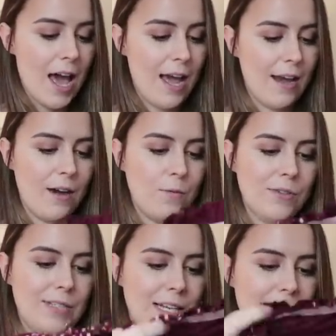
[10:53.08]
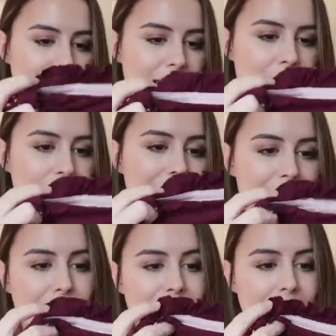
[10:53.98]
And I wanted a
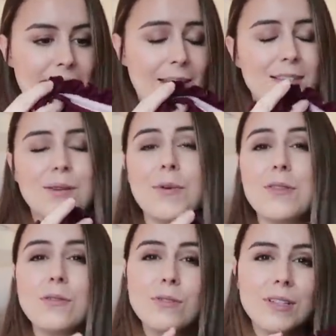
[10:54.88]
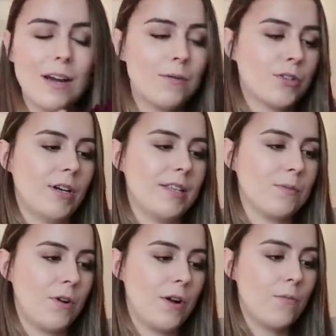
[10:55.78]
blouse like it, so I thought that I would try
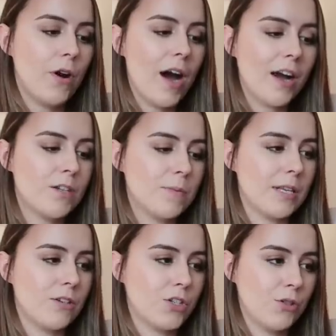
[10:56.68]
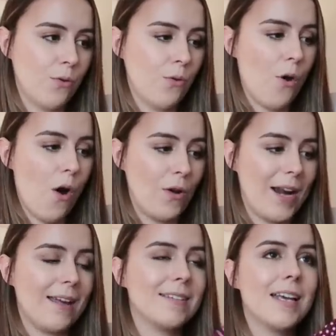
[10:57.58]
this one. I'm not 100% sure
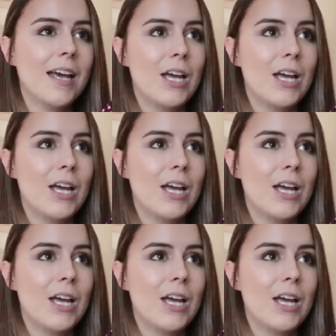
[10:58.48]
on it.